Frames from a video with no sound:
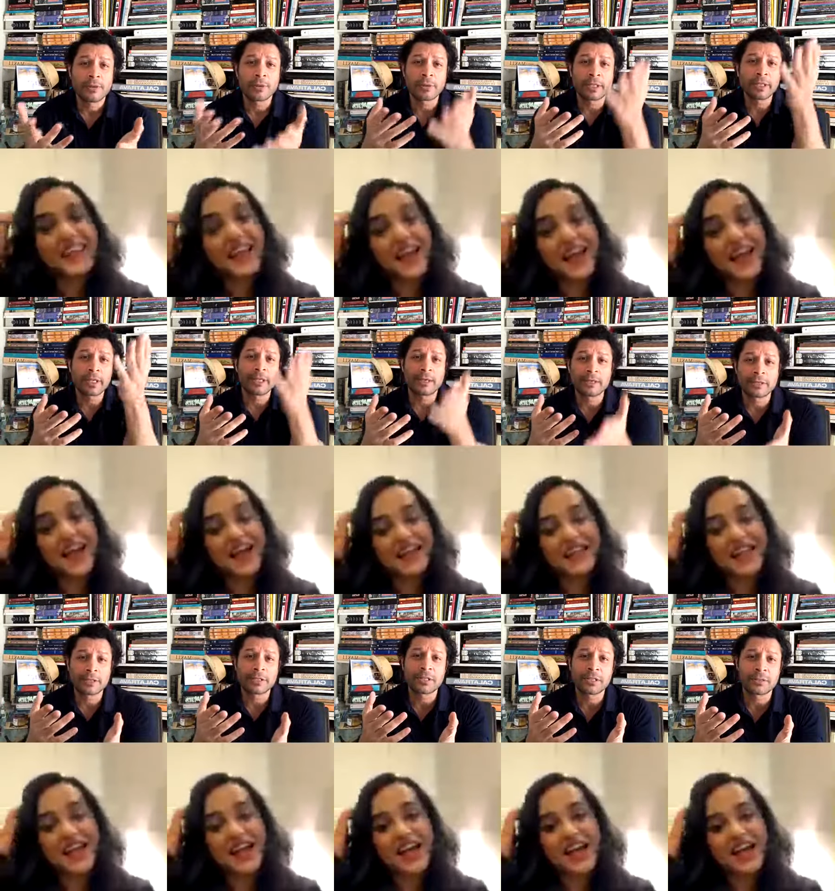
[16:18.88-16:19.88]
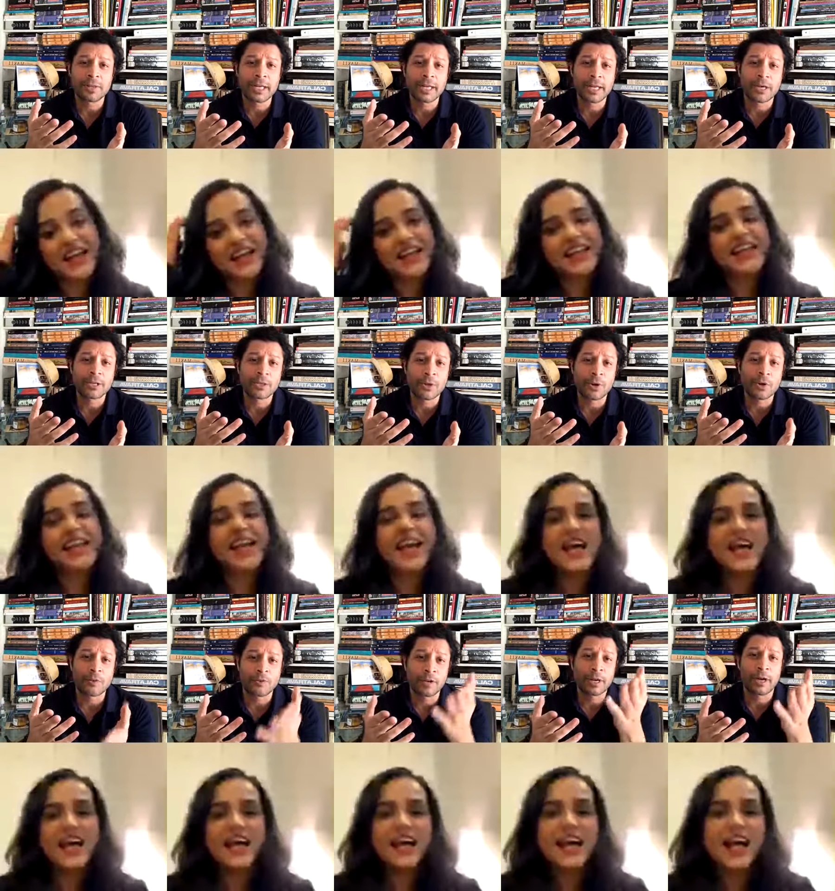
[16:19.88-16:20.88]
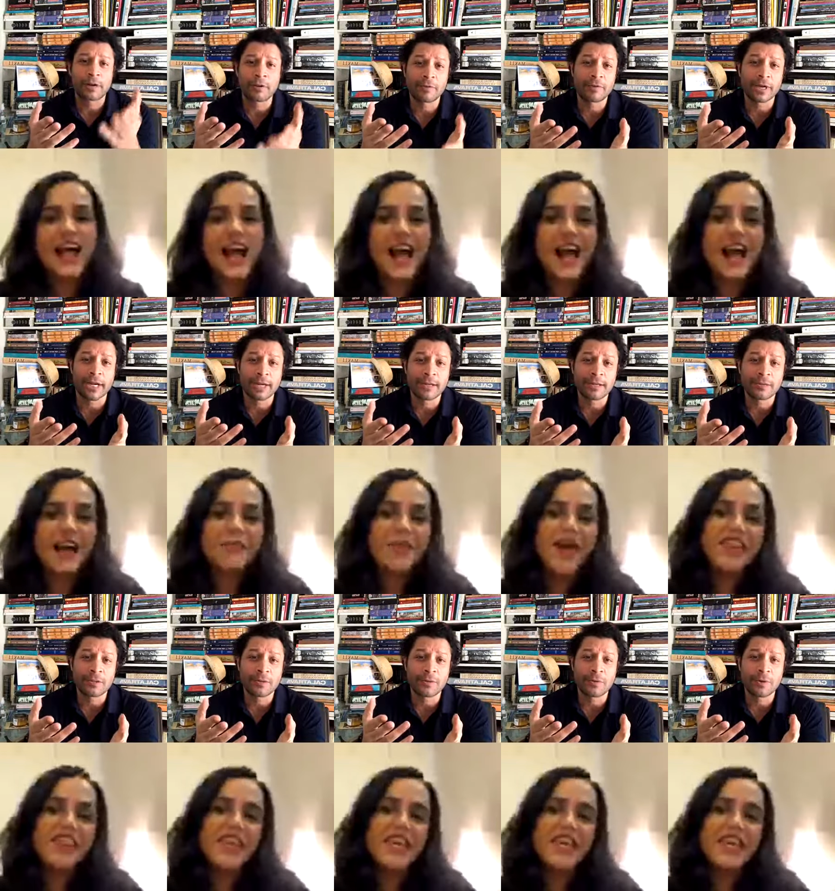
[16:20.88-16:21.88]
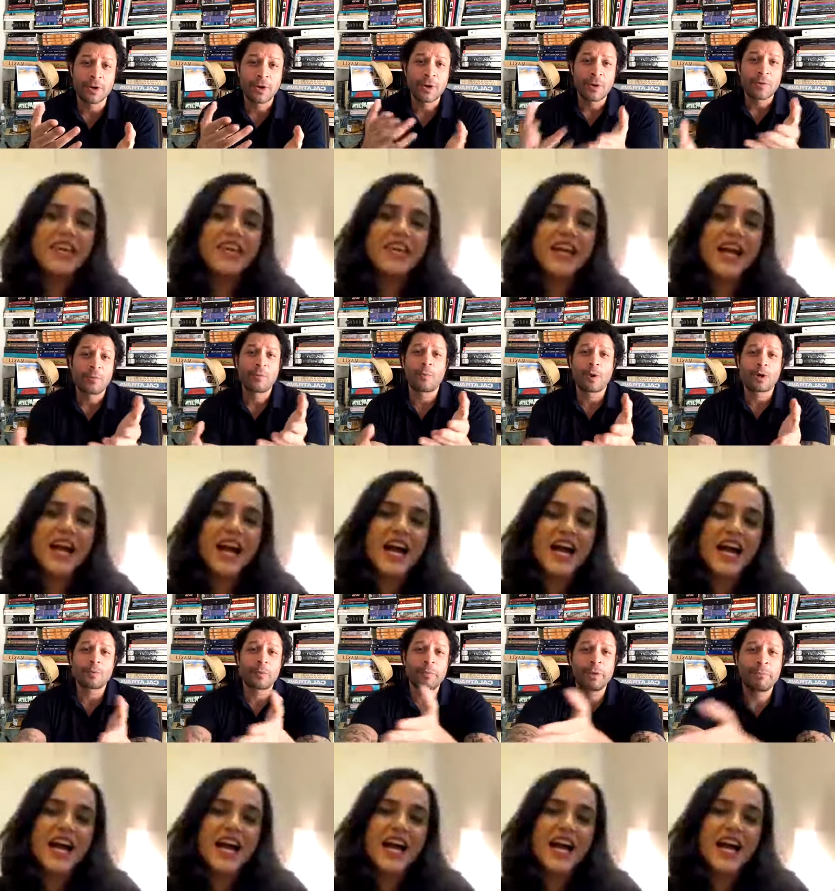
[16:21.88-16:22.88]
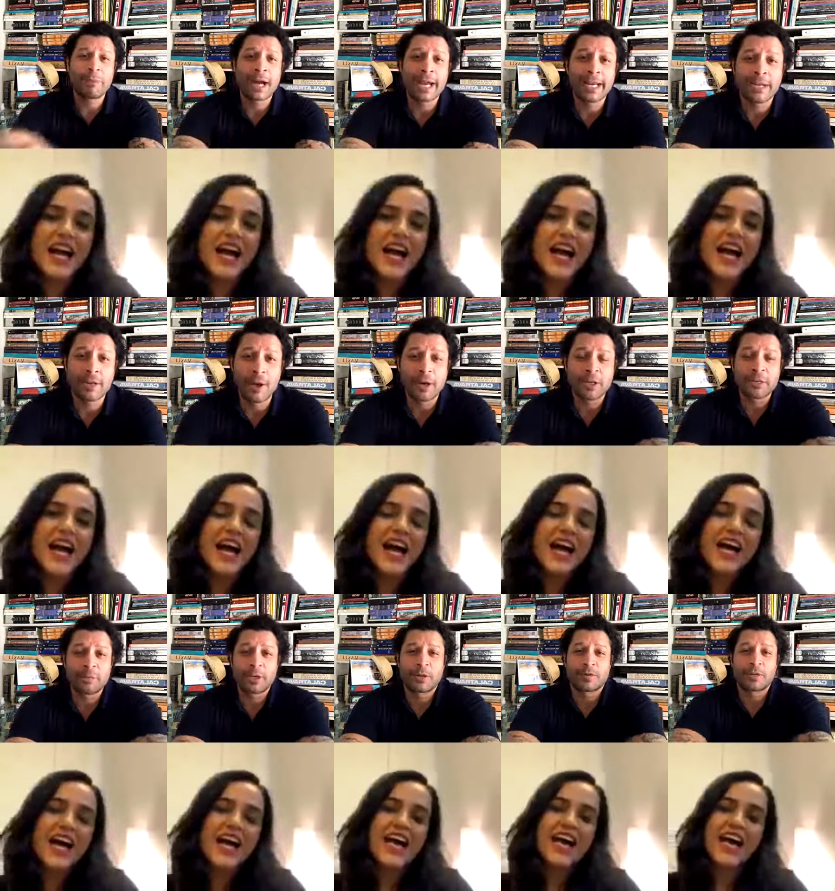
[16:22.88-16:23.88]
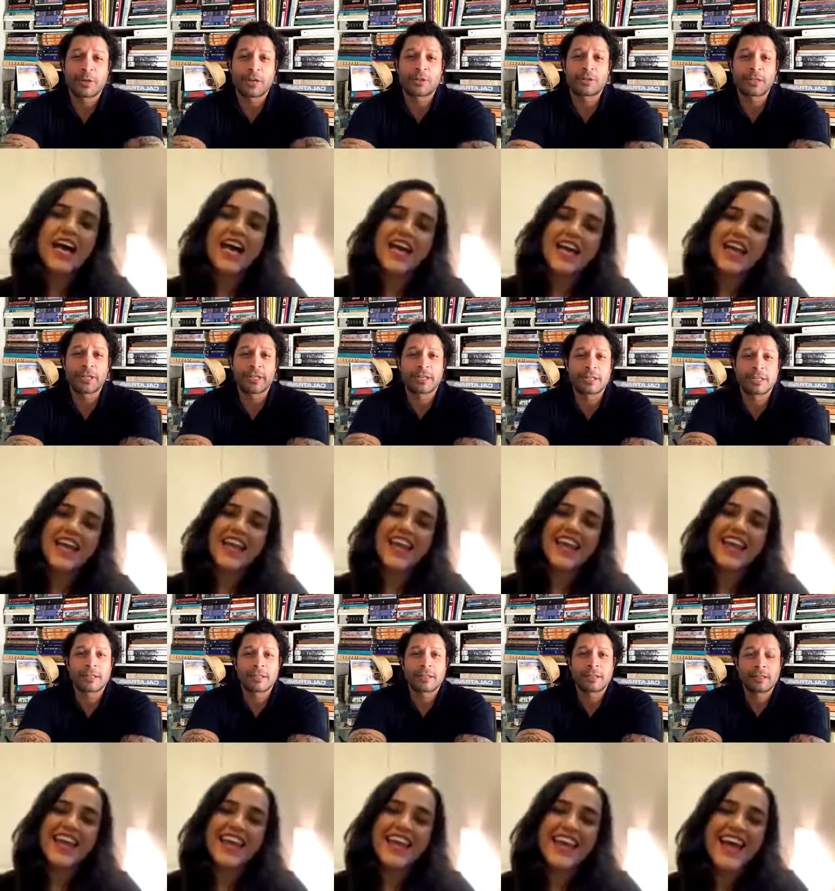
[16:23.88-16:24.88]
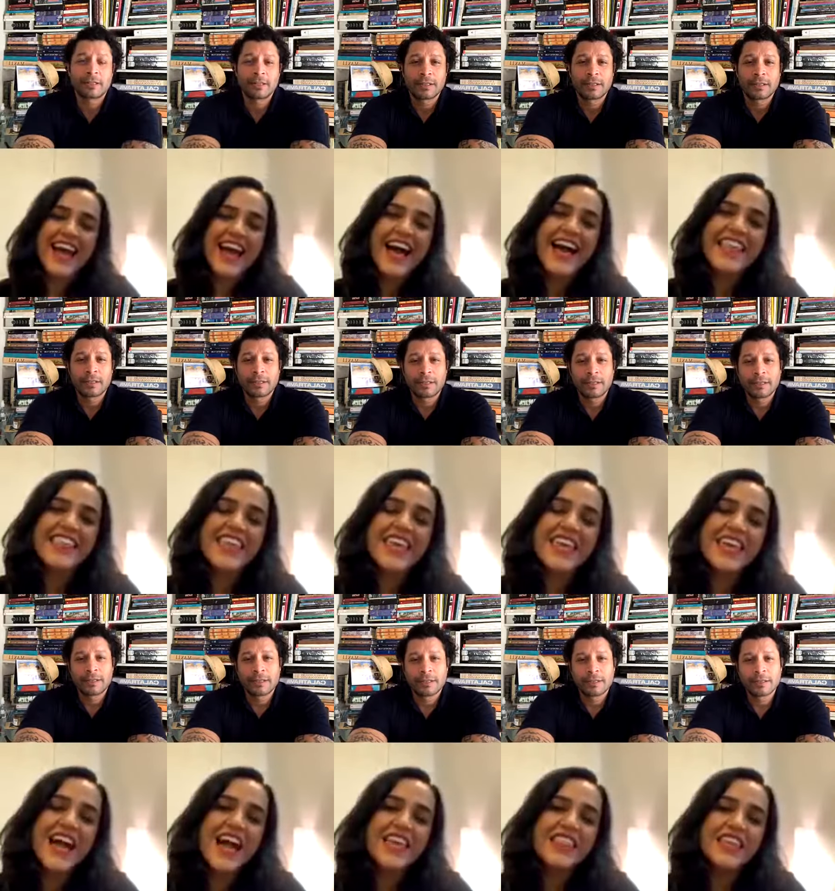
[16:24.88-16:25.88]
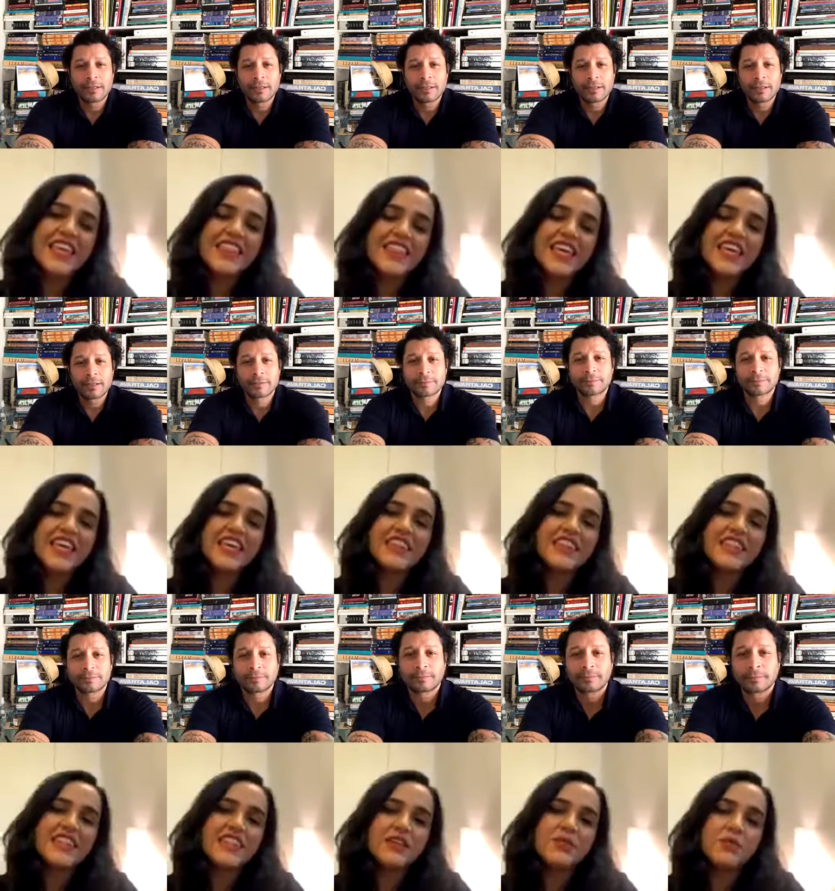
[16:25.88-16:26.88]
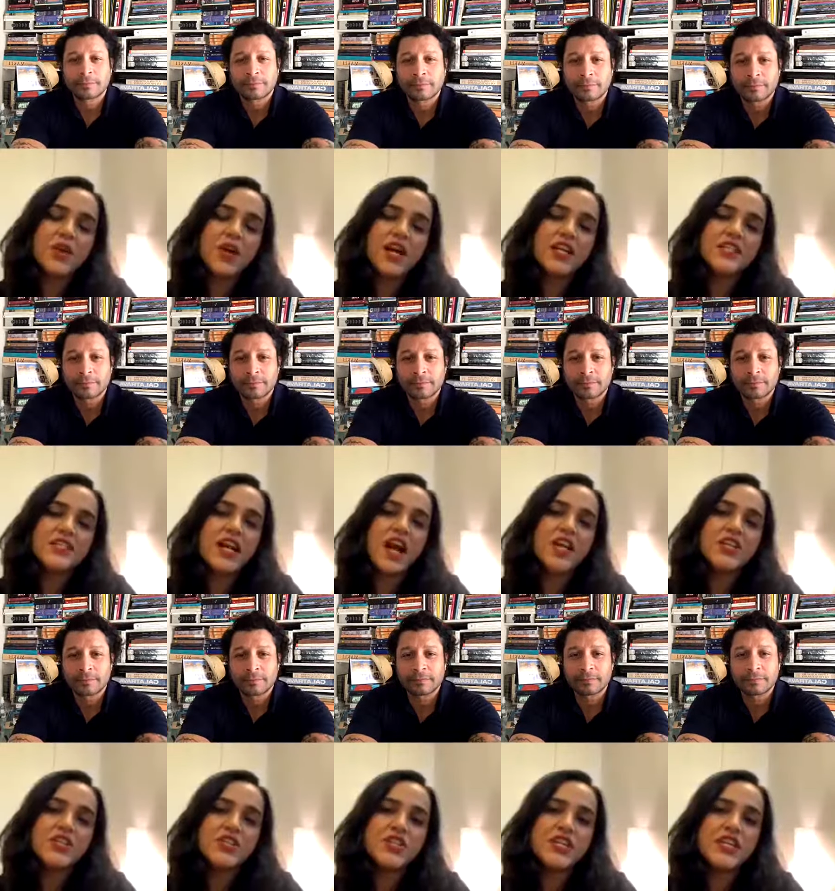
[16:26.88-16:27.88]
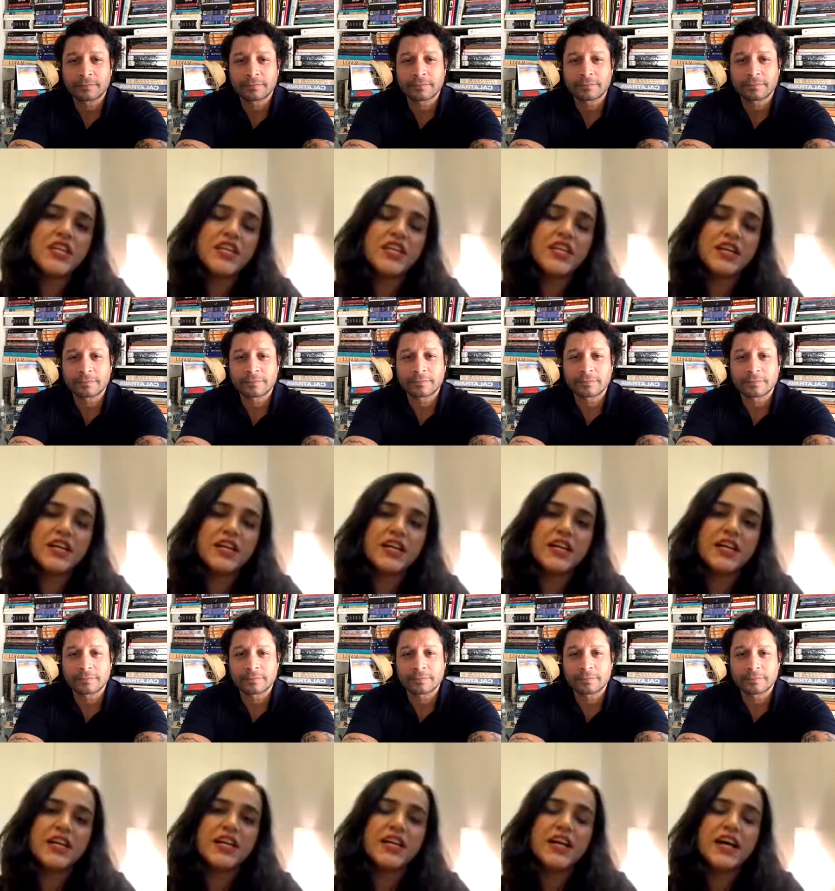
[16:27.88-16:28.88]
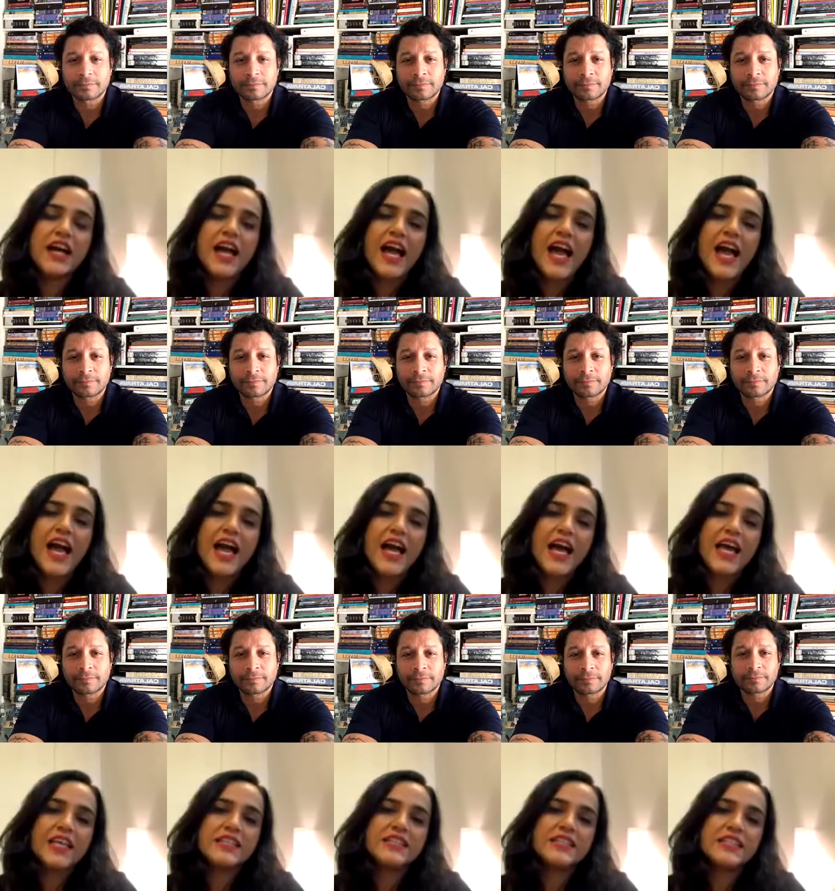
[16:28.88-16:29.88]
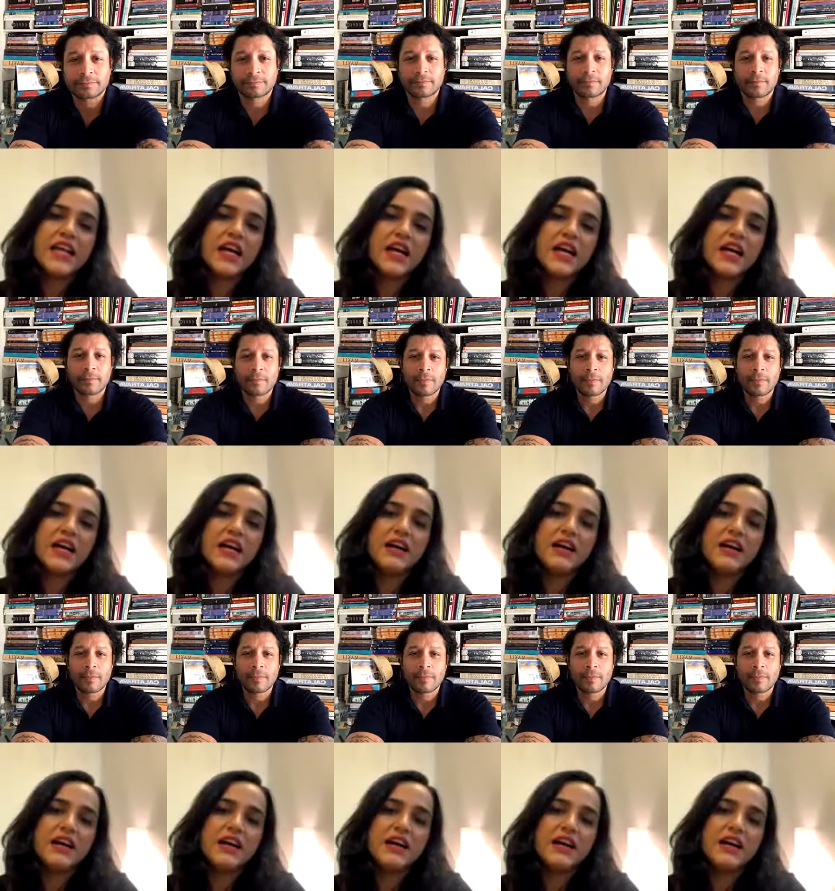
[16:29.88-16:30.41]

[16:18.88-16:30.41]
Speaker 1: thing indigenous in our river um, Indus. So, what would be my acknowledgement of country? I
Speaker 2: think I think the the, the word country here has uh, a